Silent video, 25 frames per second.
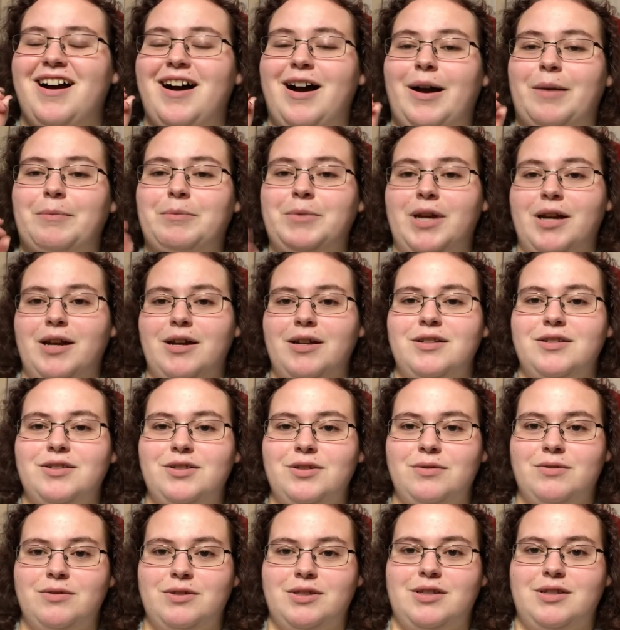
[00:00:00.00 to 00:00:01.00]
I'm not
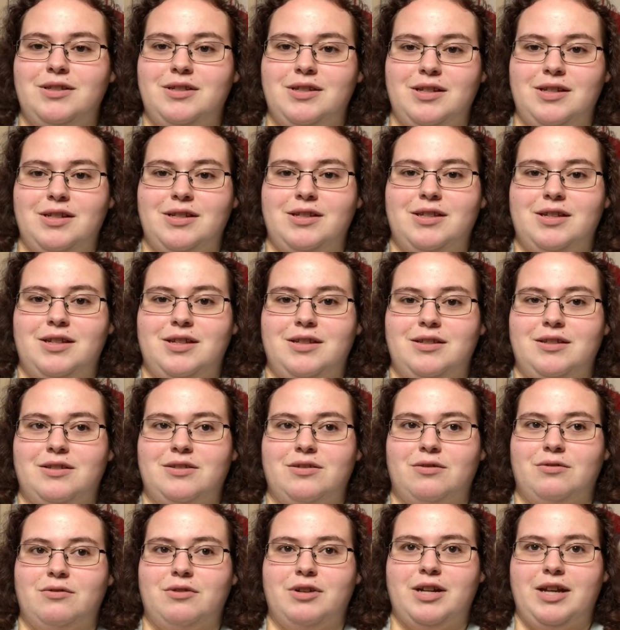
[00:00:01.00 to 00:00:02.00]
choosing anything that's
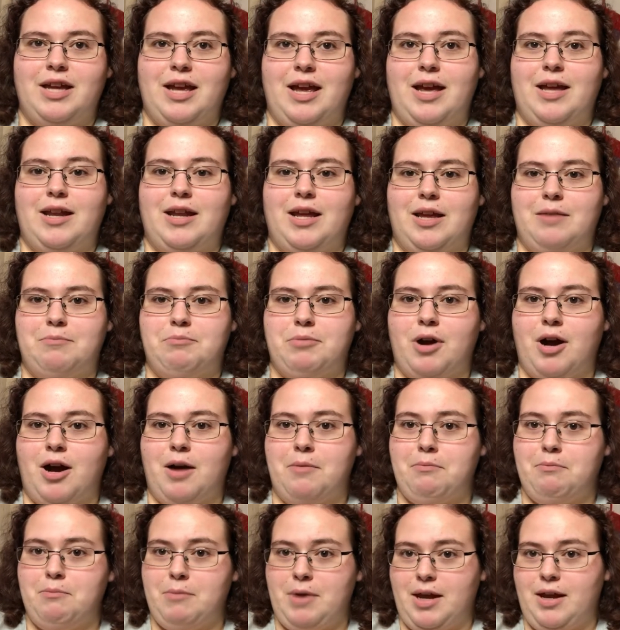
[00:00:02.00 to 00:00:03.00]
already had a
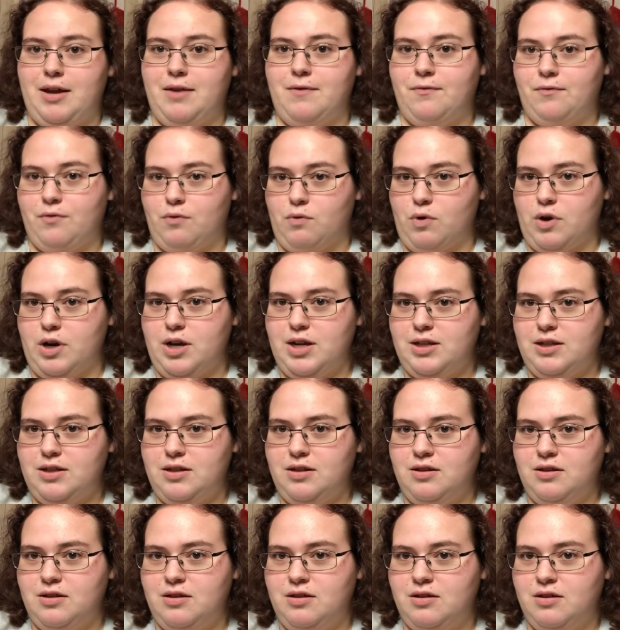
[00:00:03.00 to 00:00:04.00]
pop made for
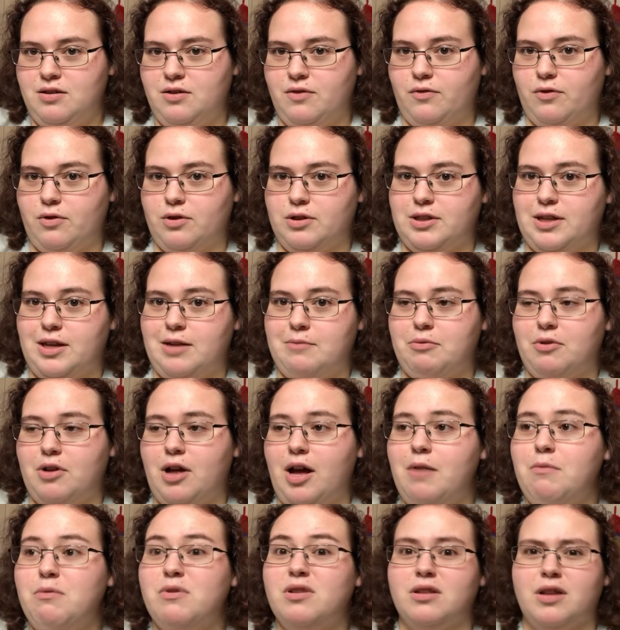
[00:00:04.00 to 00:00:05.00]
it. For example,
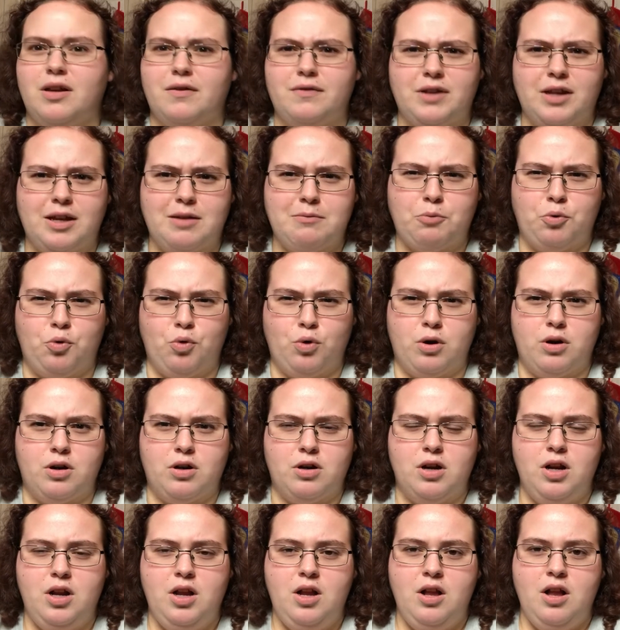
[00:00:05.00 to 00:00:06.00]
I would love to get
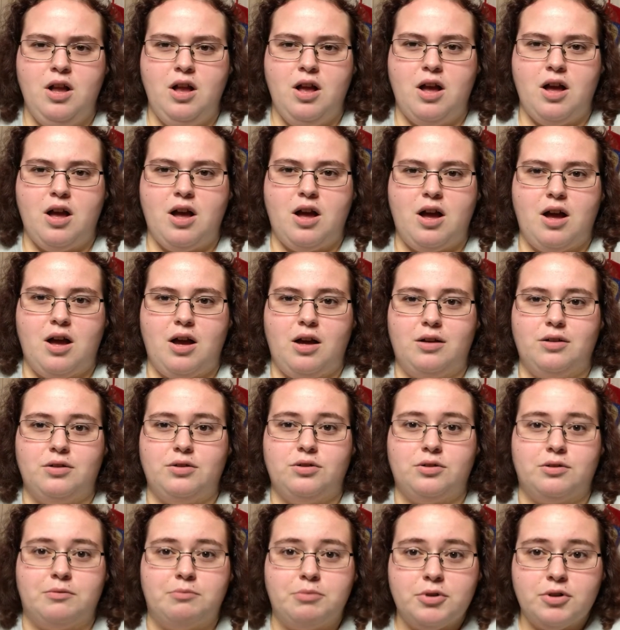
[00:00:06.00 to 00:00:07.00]
more
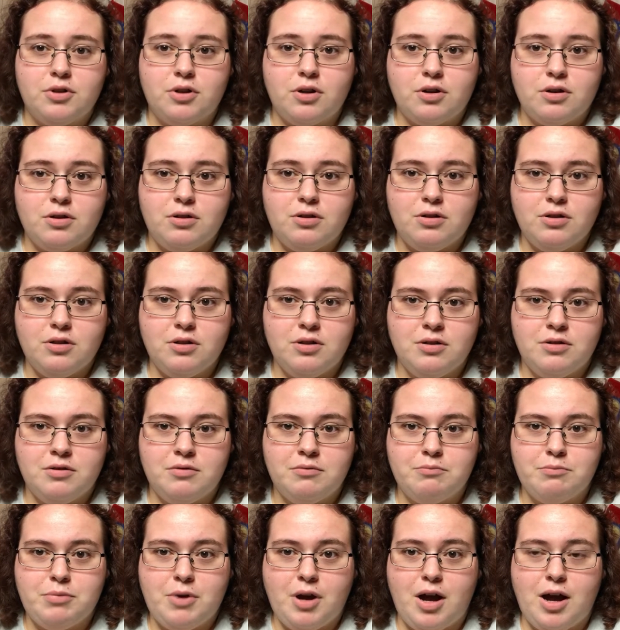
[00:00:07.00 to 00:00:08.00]
Supergirl
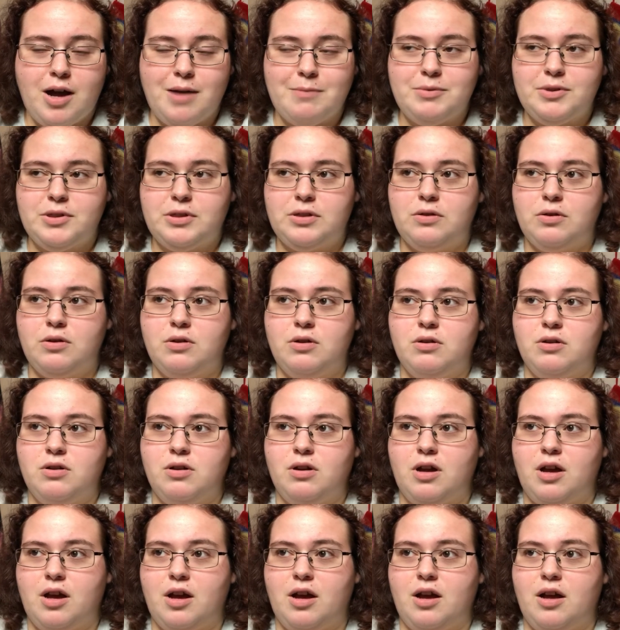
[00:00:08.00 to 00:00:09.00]
pops
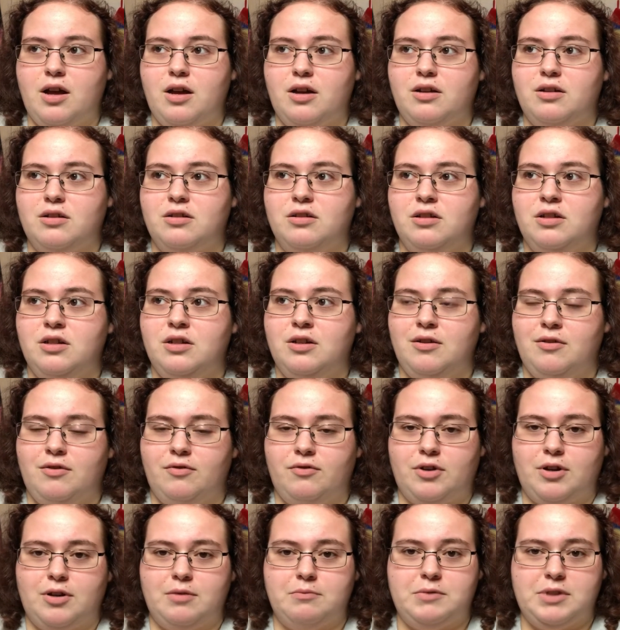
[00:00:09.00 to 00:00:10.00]

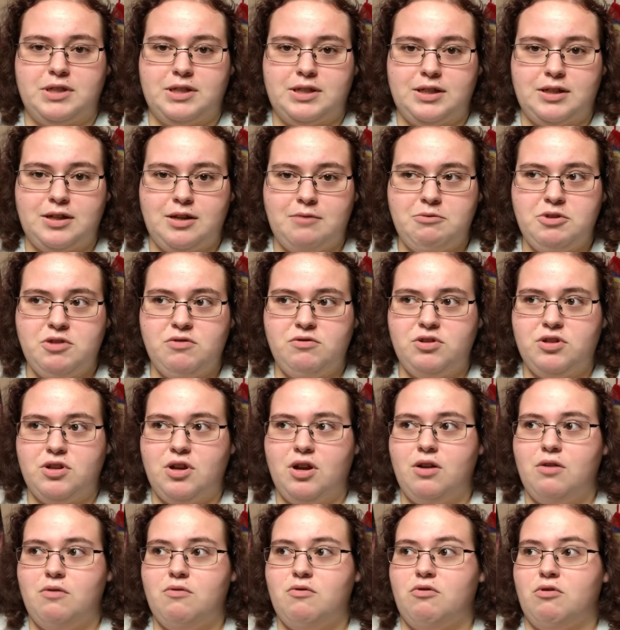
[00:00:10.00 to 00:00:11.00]
from the CW
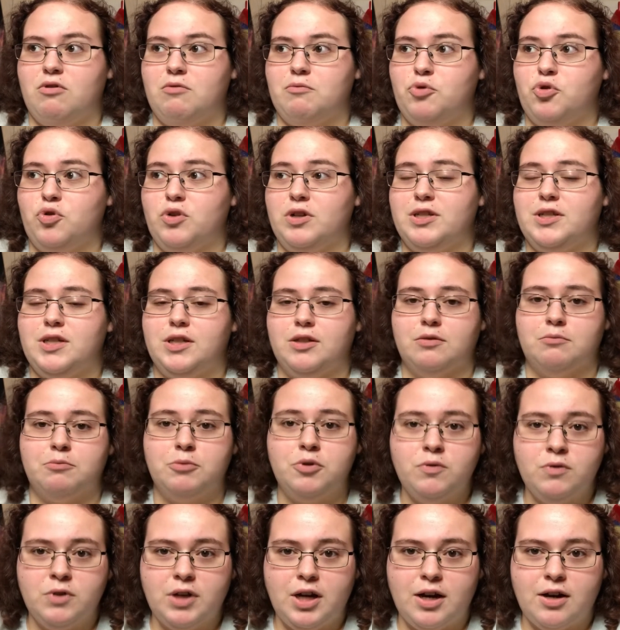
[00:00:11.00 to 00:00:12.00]
show, or more Sailor
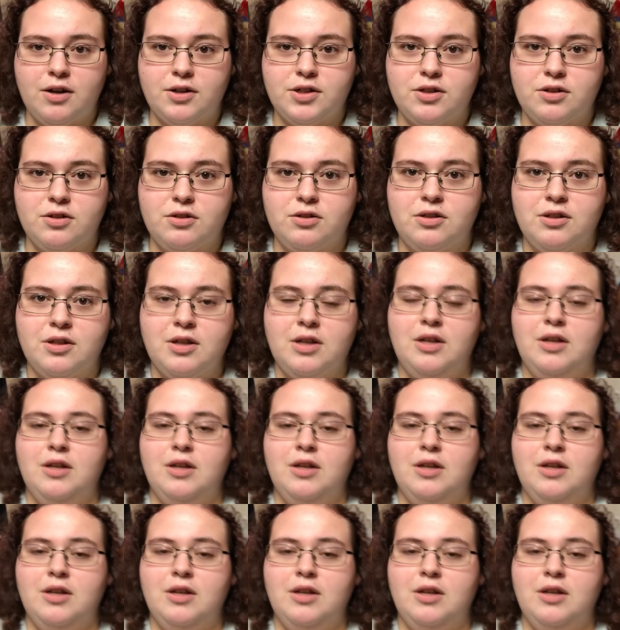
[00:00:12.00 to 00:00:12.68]
Moon characters,